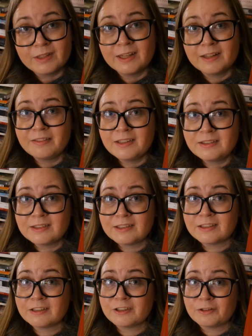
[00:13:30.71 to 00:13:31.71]
and this
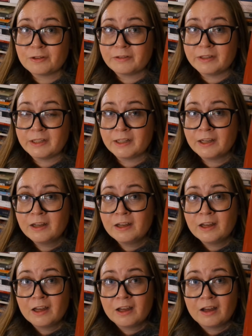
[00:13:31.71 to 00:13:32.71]
is the story
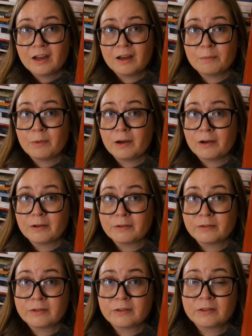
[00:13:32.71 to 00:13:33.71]
about